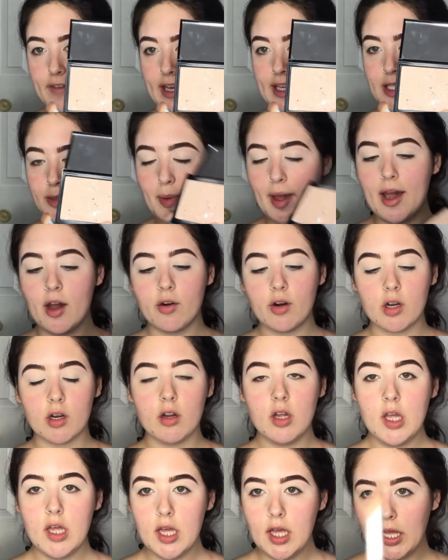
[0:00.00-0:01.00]
face powder
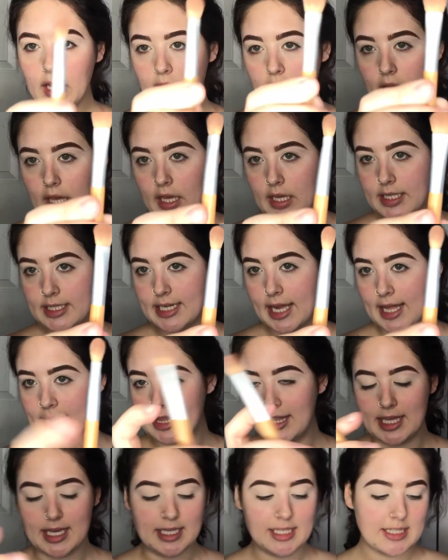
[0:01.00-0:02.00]
and
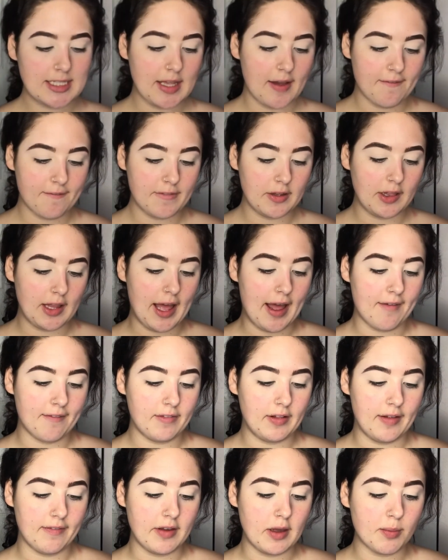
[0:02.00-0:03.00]
this flat
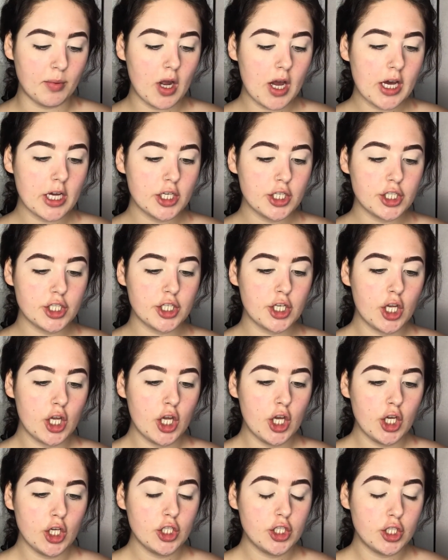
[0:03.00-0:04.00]
fluffy brush
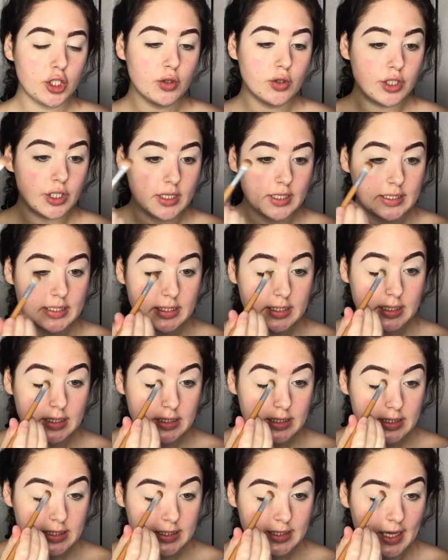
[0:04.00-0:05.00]
to just
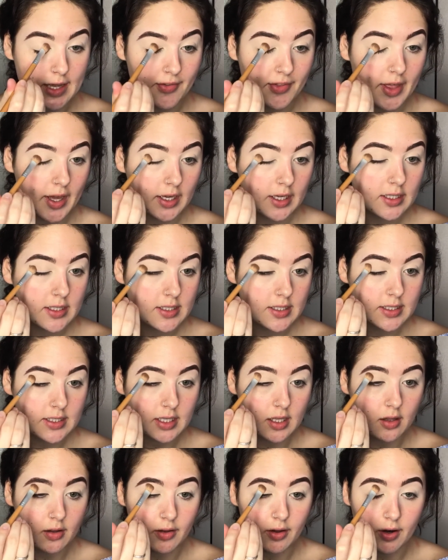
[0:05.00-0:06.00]
set that
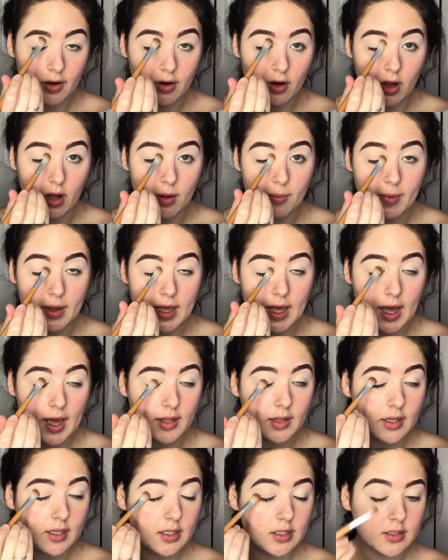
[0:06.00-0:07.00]
concealer on my
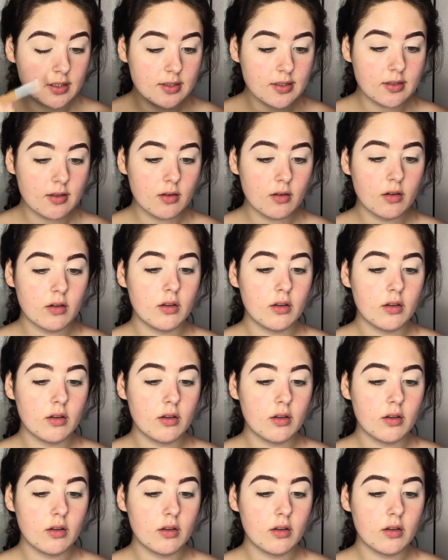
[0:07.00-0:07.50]
eyelids.